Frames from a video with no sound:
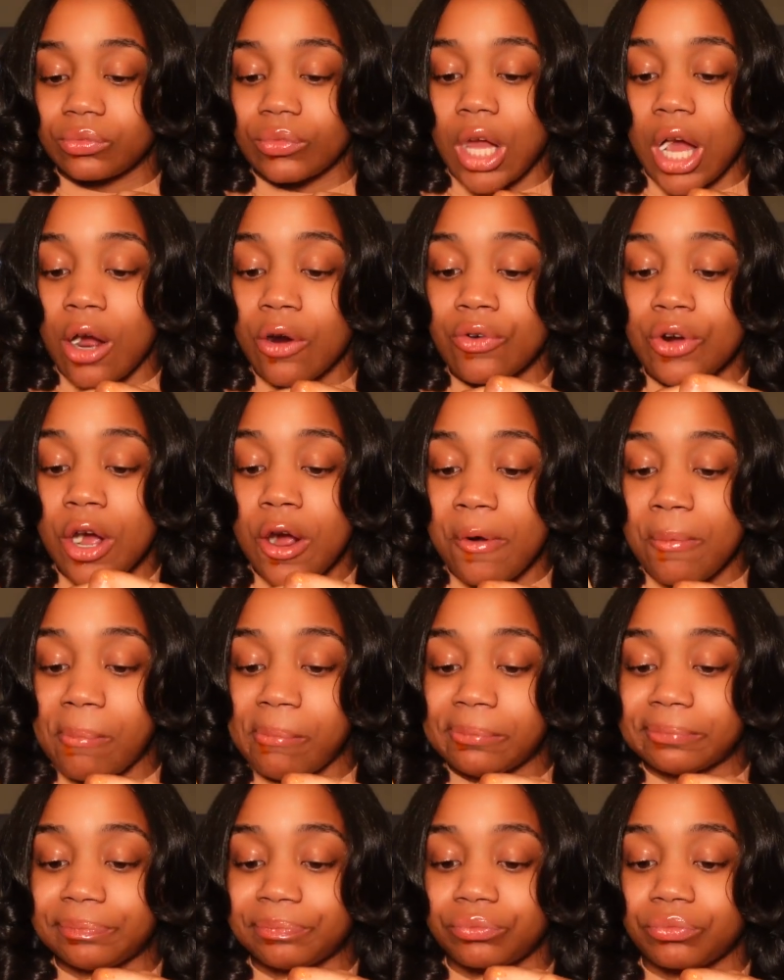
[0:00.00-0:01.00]
I don't know.
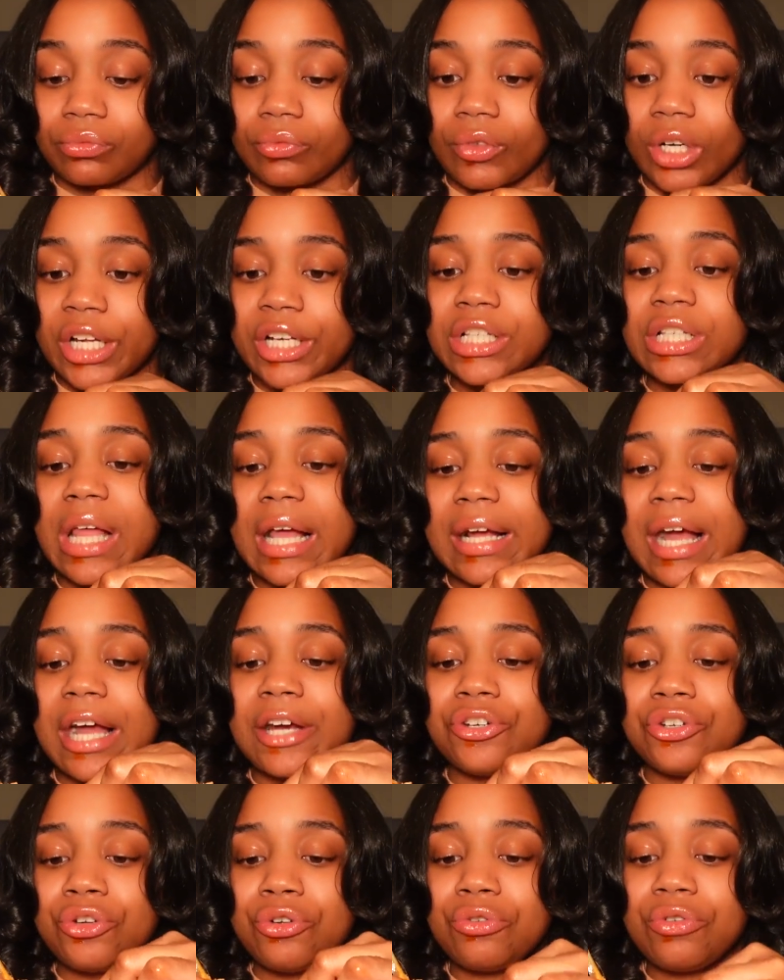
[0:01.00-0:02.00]
And it's like,
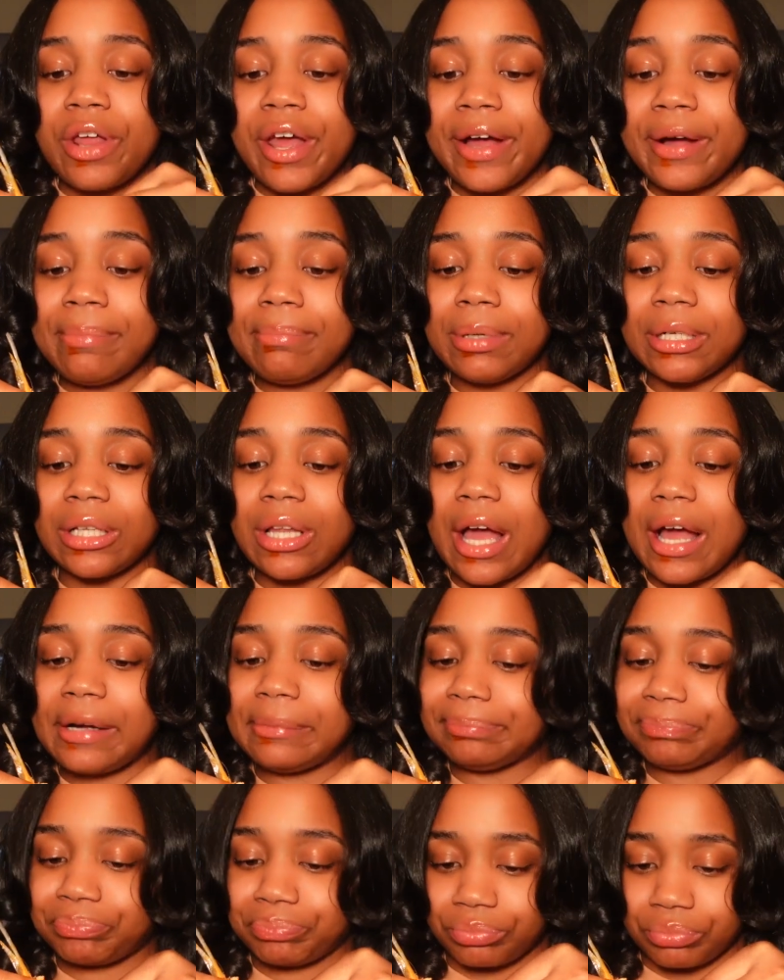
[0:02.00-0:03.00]
I knew that, but like,
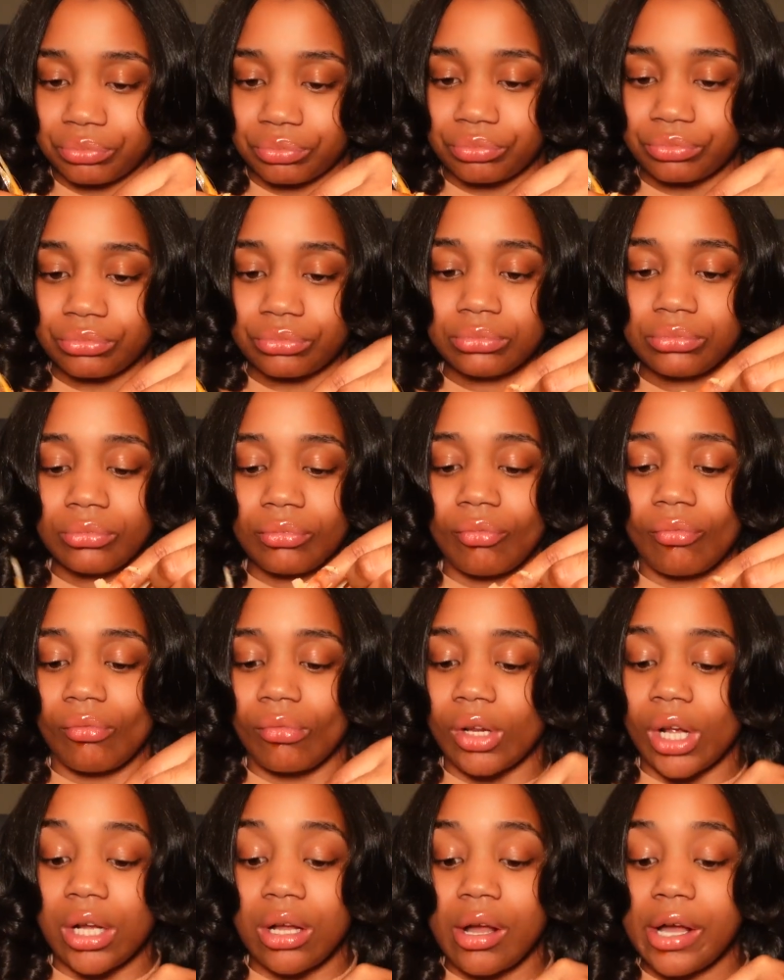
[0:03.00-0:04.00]

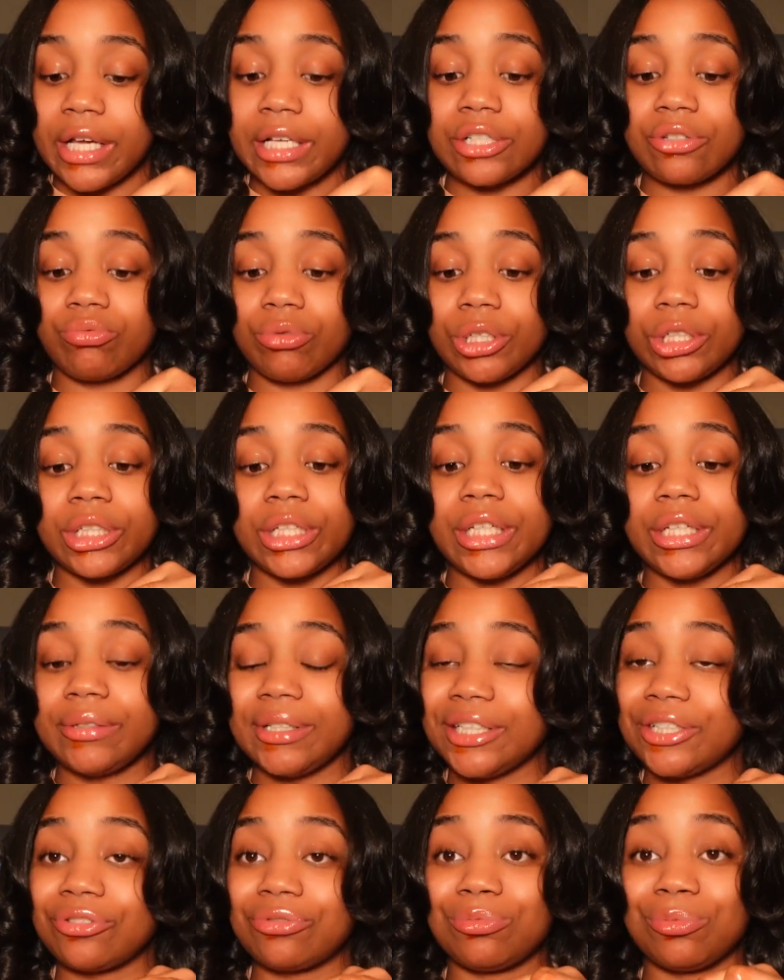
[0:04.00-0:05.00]
it's really,
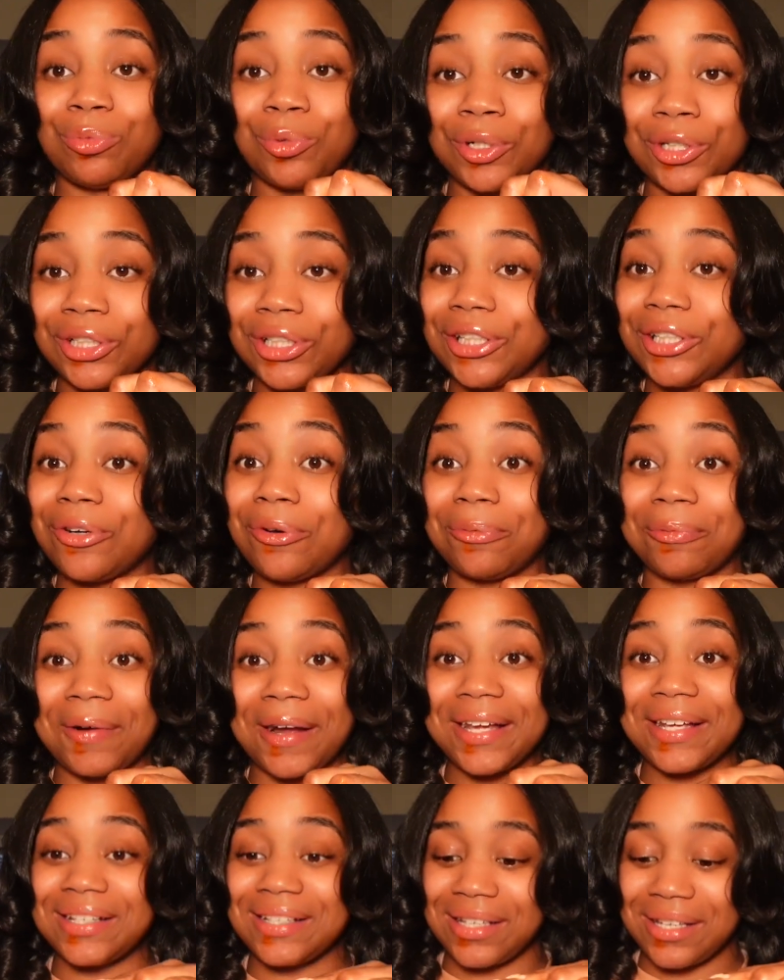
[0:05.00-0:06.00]
it's really
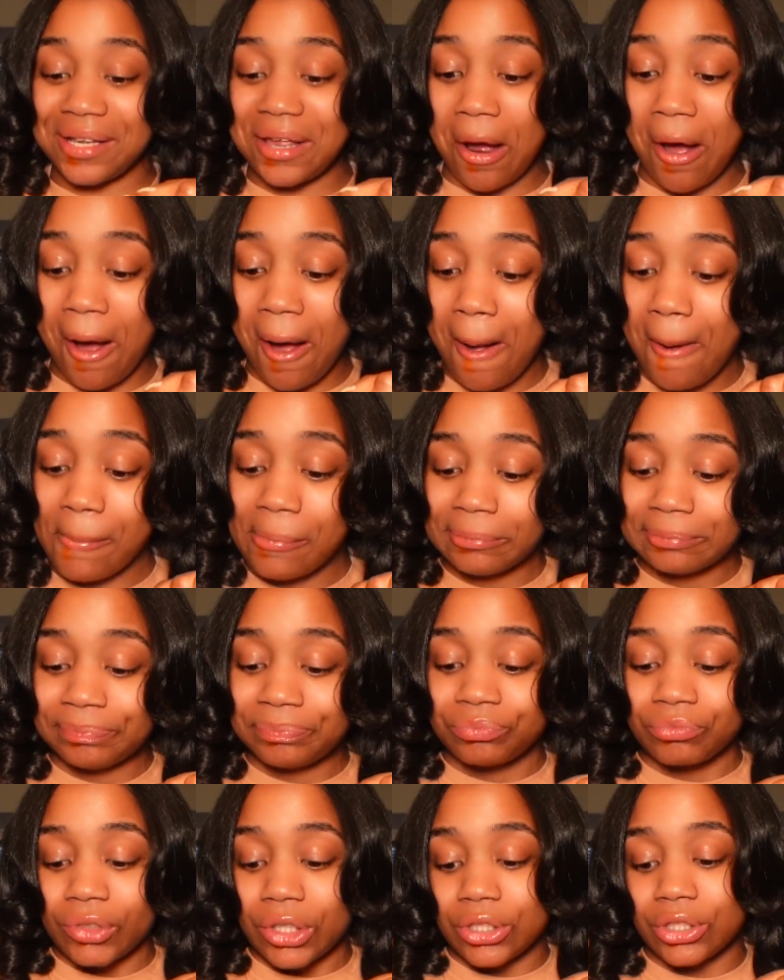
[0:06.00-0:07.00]
crazy, y'all.
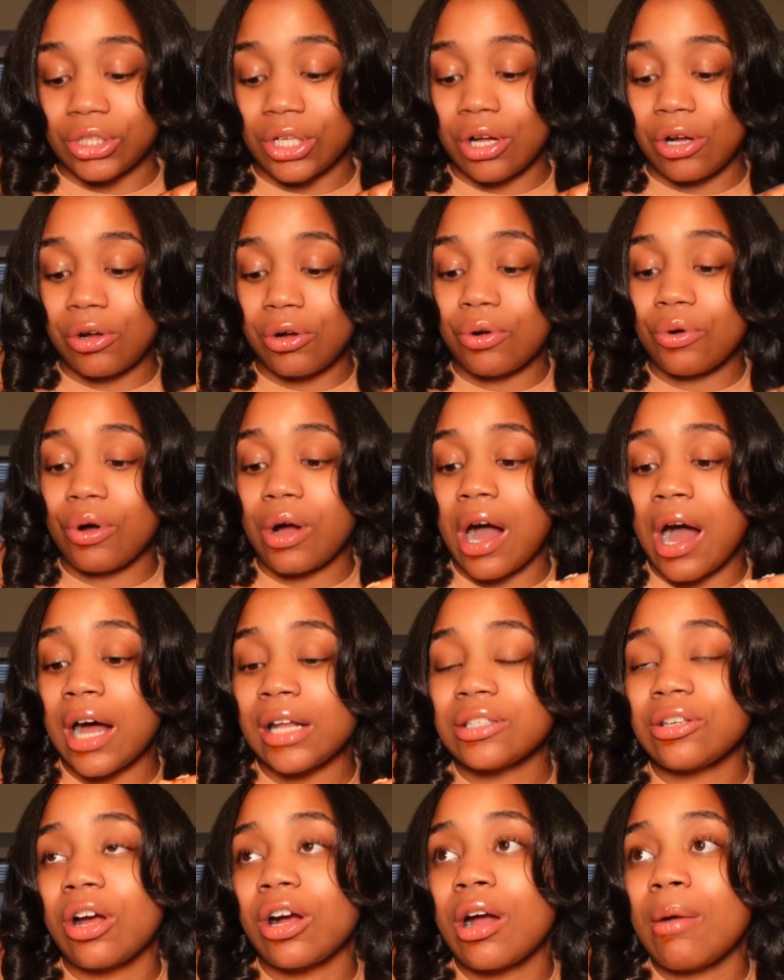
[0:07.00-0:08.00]
So I
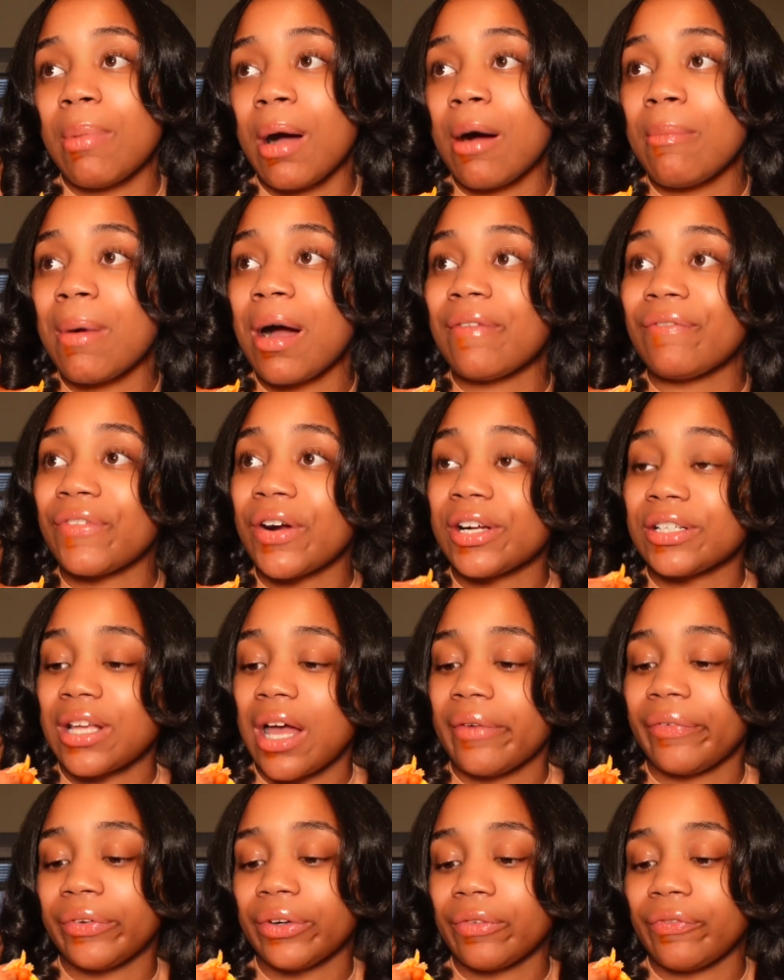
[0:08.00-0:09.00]
talk about my first
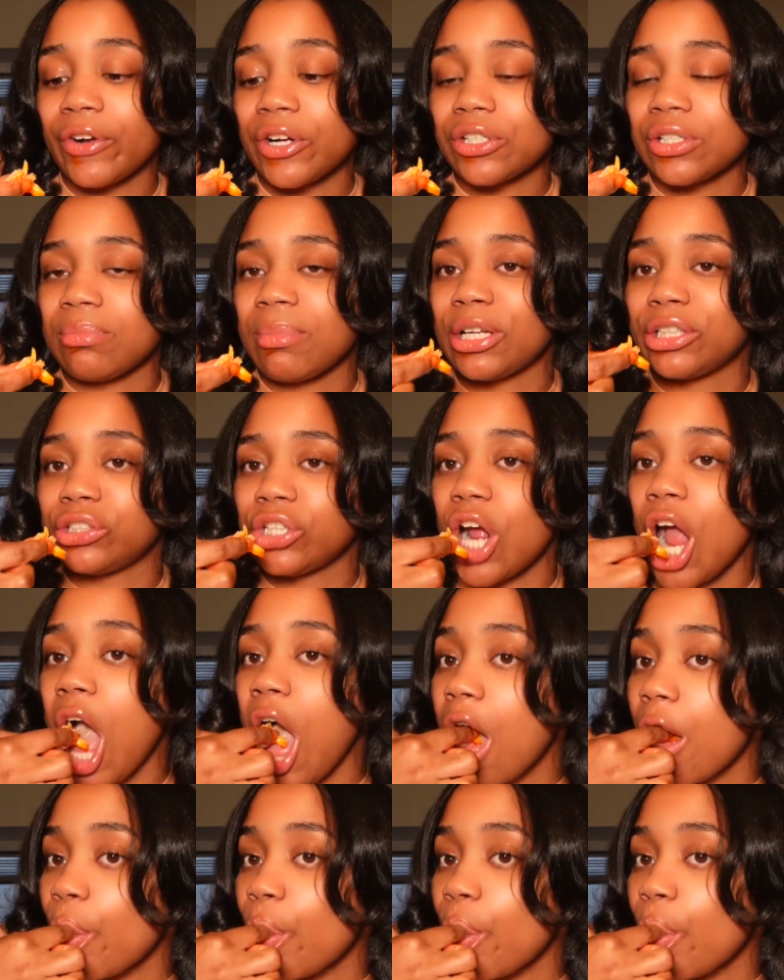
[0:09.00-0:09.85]
half of the first semester.